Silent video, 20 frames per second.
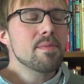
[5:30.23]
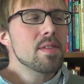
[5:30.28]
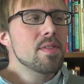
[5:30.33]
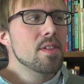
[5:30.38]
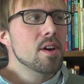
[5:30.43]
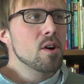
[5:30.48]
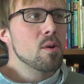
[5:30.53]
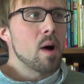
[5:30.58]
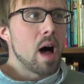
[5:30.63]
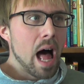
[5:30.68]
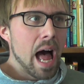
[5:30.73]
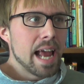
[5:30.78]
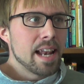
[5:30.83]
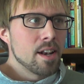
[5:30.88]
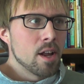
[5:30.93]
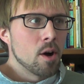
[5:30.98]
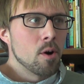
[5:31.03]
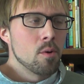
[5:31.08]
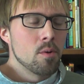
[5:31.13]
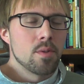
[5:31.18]
even though
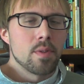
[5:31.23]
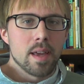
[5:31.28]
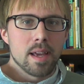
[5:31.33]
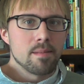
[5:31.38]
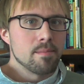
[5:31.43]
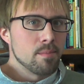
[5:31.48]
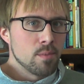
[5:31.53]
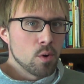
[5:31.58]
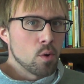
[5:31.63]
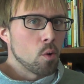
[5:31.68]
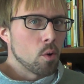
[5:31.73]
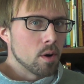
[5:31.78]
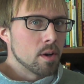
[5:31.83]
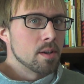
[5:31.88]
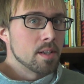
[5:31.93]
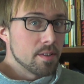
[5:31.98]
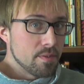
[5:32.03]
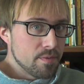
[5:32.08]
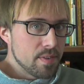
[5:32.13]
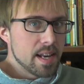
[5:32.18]
I know that
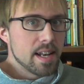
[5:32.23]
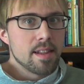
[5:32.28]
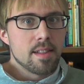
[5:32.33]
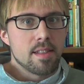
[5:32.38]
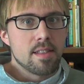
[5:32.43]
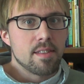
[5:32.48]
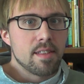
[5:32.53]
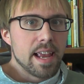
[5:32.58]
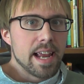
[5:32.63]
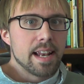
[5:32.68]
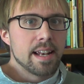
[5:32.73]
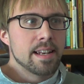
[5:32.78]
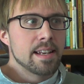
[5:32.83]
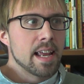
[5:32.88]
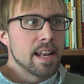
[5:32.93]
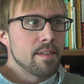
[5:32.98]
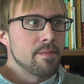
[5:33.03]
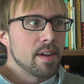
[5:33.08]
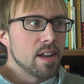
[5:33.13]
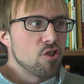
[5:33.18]
Norton defeated Satan
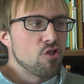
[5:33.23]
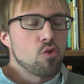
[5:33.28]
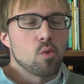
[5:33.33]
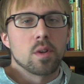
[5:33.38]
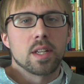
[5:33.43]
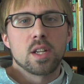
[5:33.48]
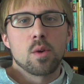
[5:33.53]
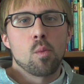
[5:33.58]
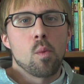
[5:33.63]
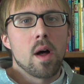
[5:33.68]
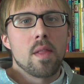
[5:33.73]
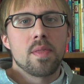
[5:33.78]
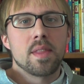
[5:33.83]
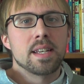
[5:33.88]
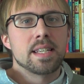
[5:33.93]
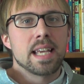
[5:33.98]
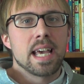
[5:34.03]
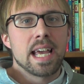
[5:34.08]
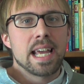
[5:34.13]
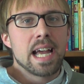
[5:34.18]
and eventually won
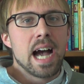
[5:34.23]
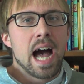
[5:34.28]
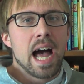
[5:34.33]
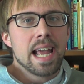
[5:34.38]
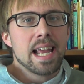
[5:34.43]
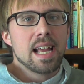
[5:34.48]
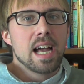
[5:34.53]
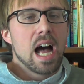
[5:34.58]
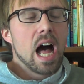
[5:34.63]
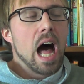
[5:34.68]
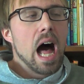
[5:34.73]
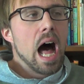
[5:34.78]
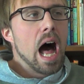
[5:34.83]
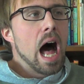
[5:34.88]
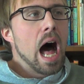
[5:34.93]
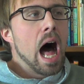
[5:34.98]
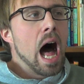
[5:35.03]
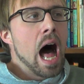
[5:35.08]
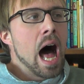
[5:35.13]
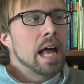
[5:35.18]
the day, I
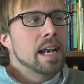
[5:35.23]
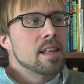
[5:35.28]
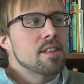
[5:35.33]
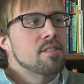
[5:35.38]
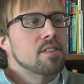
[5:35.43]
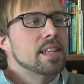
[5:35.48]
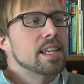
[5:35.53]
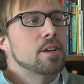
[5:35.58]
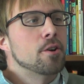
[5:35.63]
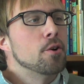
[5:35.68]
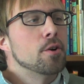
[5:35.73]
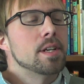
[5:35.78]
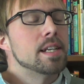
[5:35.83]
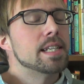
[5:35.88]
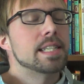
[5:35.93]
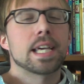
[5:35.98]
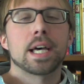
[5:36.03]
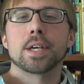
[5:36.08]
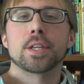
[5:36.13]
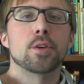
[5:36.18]
honestly
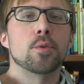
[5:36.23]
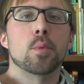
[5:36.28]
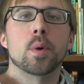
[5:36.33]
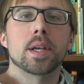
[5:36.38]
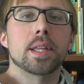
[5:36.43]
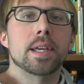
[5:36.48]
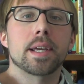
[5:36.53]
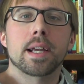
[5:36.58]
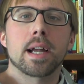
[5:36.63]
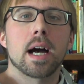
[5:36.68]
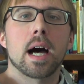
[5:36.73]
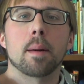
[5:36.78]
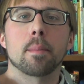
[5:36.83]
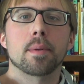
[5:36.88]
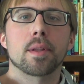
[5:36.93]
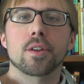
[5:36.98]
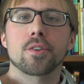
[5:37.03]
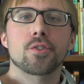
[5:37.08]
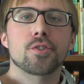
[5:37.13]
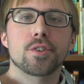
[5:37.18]
couldn't tell you what he
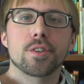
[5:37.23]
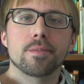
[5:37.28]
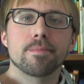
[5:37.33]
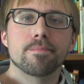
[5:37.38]
accomplished.